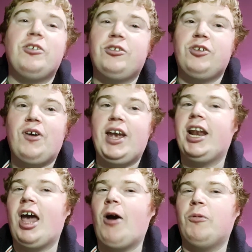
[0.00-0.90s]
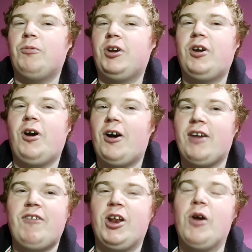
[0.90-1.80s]
story and I'll record a
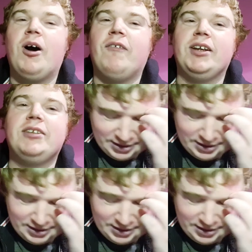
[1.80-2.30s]
video of it.